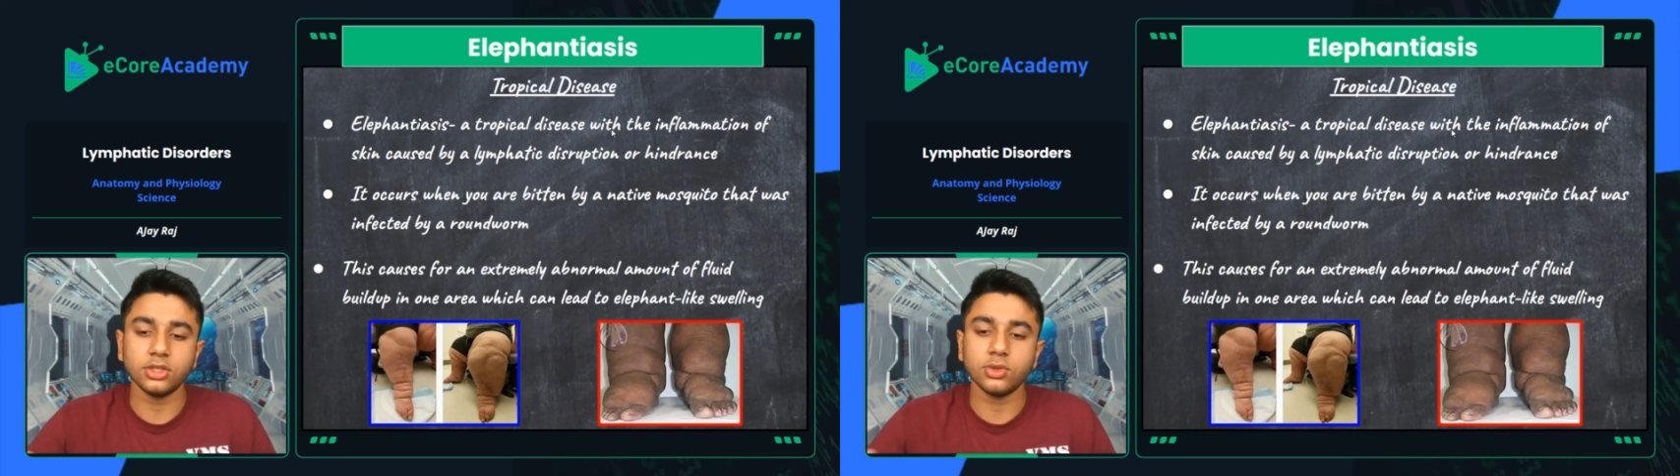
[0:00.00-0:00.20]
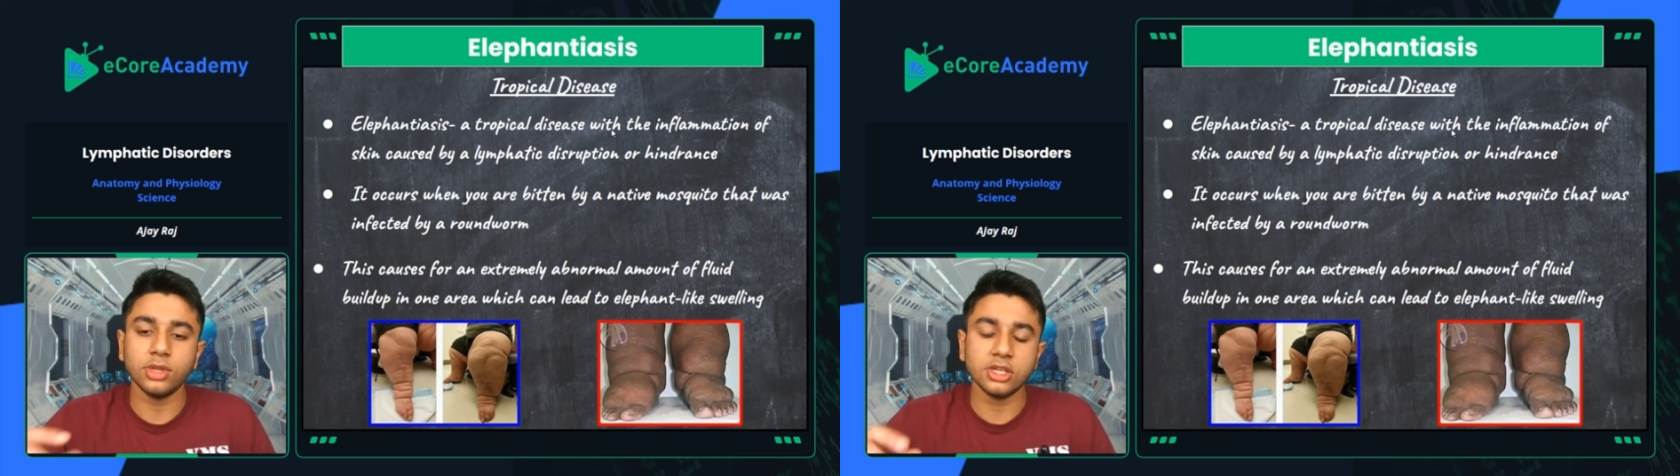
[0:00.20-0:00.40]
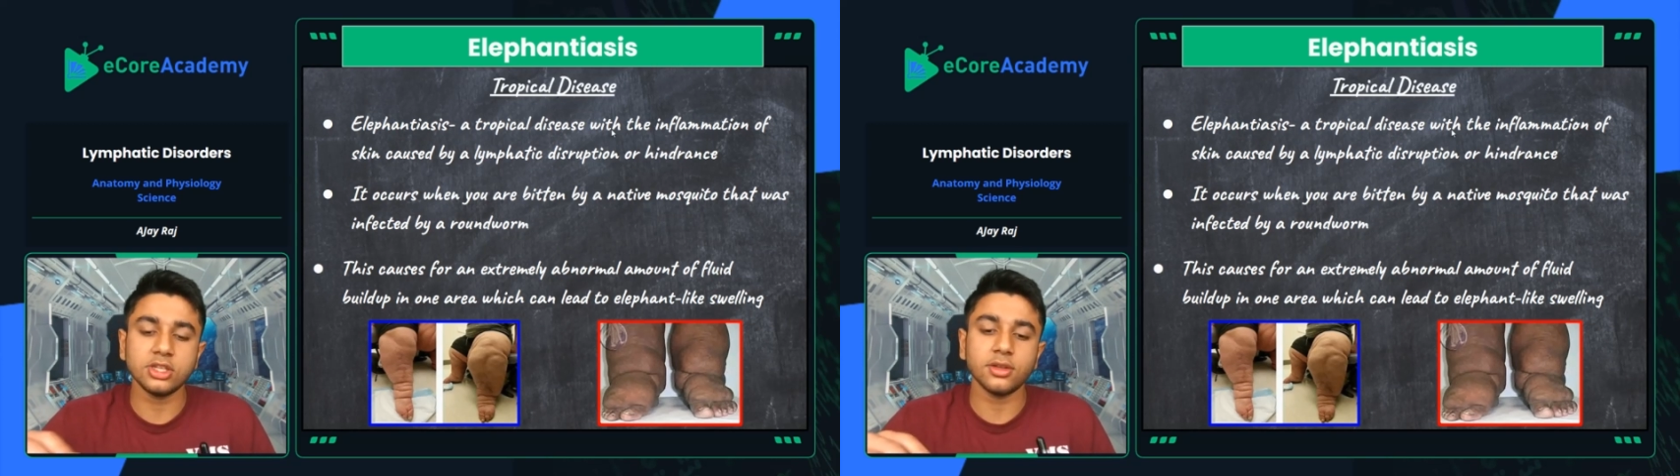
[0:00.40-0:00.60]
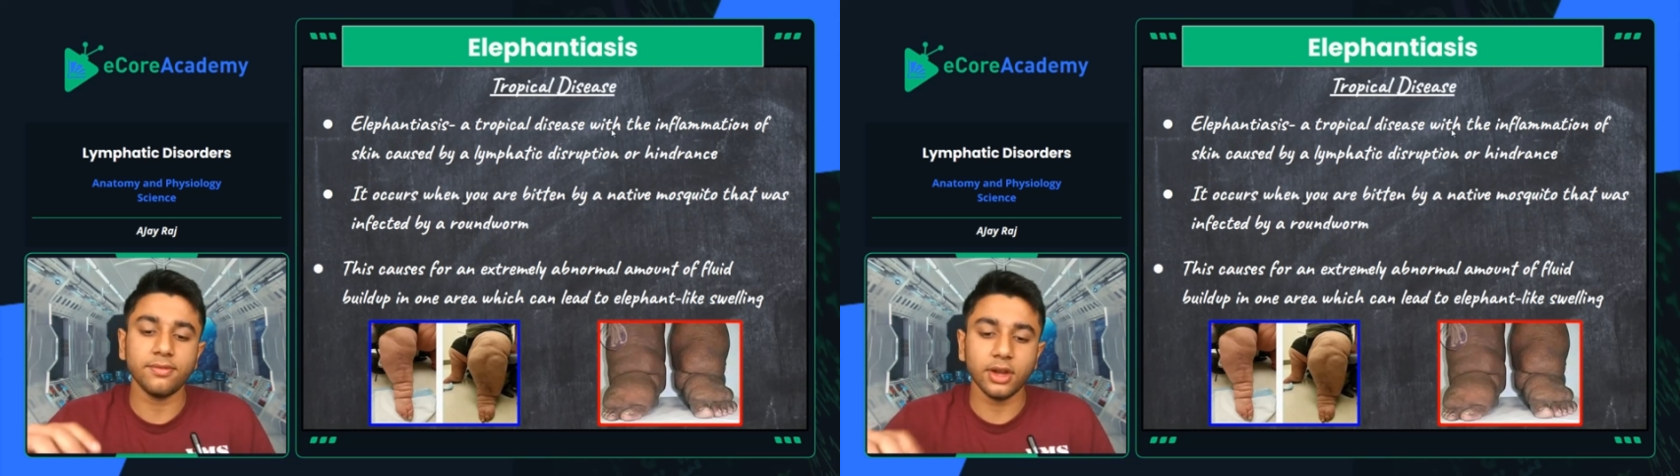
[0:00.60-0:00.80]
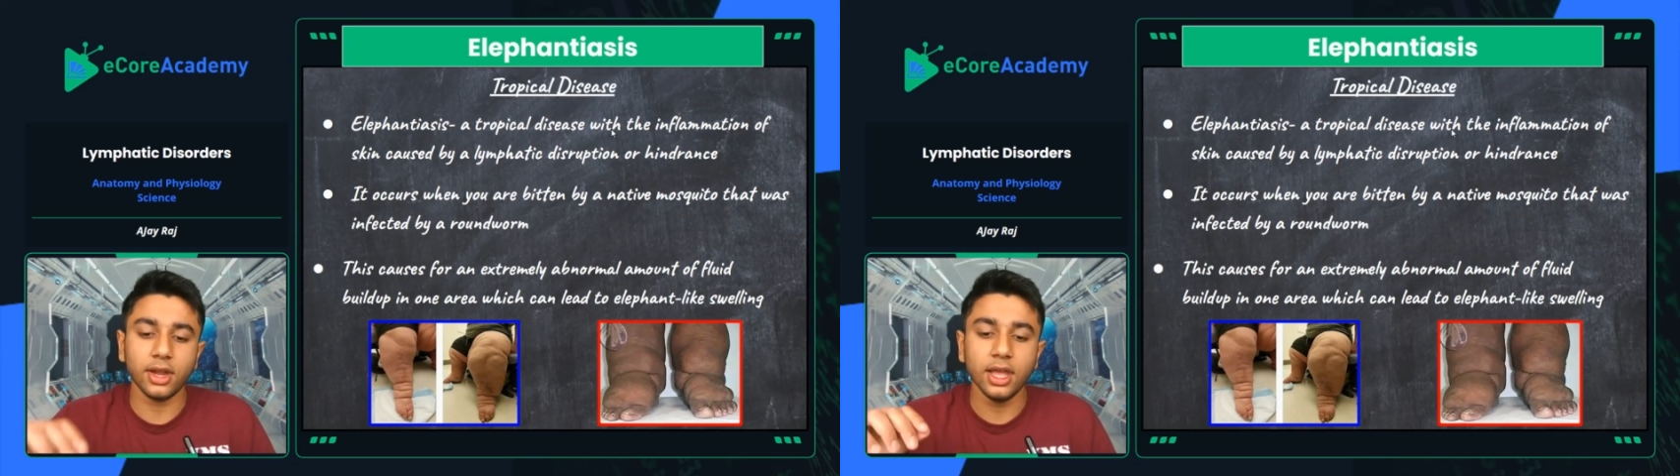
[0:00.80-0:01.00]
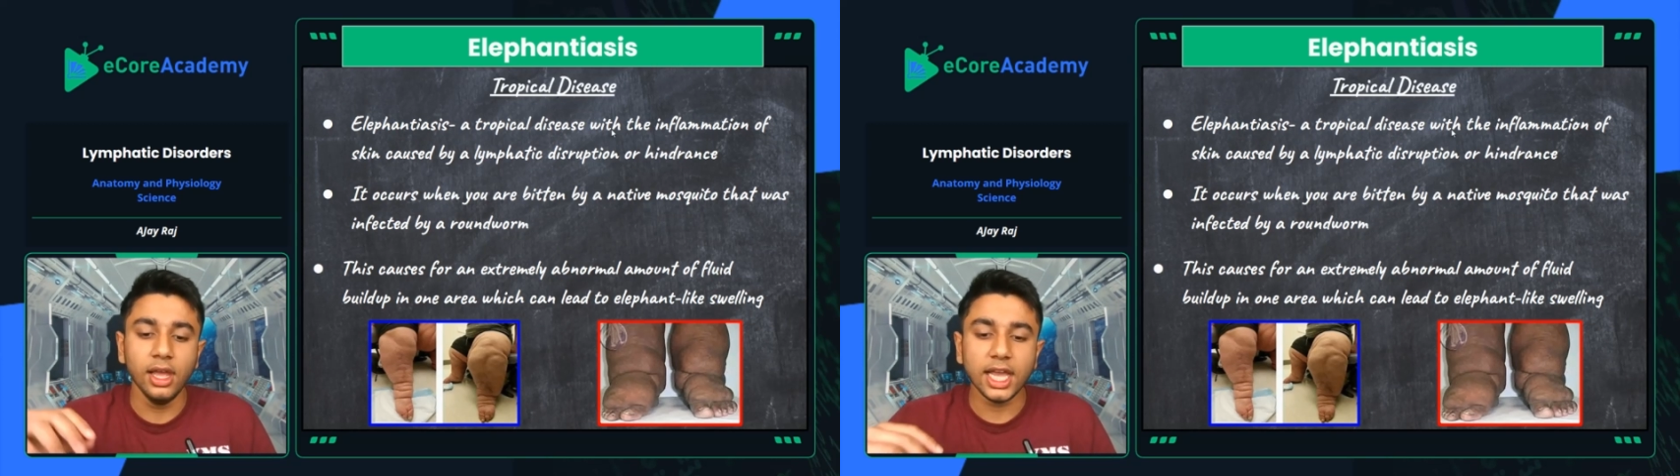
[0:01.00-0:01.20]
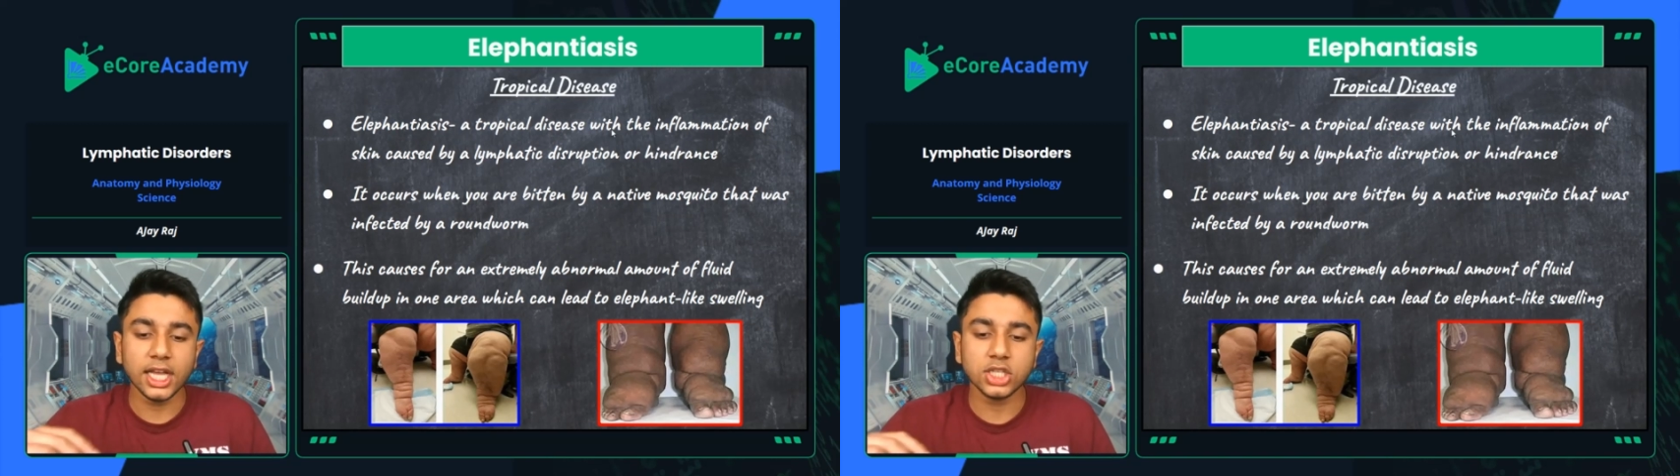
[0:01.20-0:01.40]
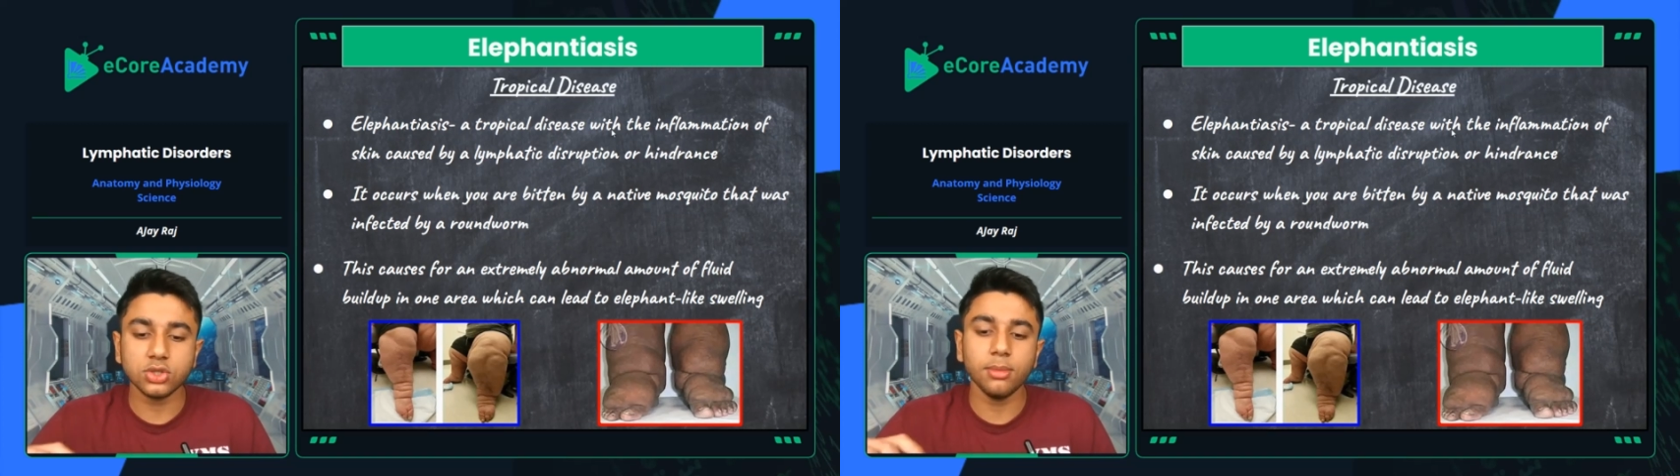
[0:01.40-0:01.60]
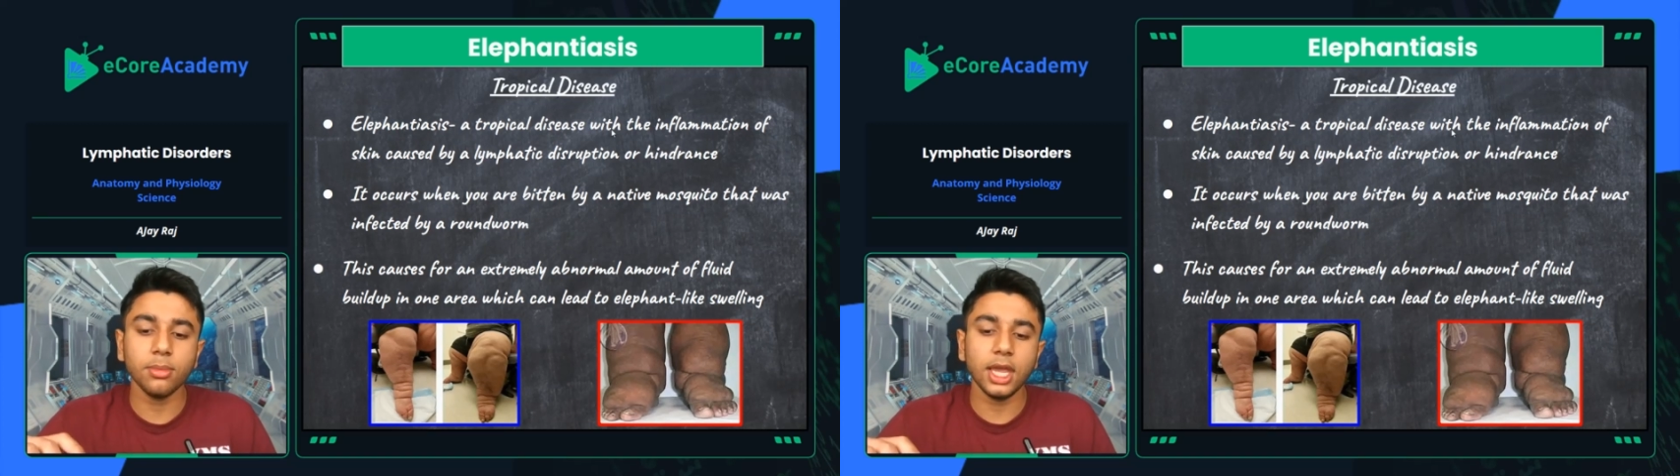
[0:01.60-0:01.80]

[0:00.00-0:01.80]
So this is a very extreme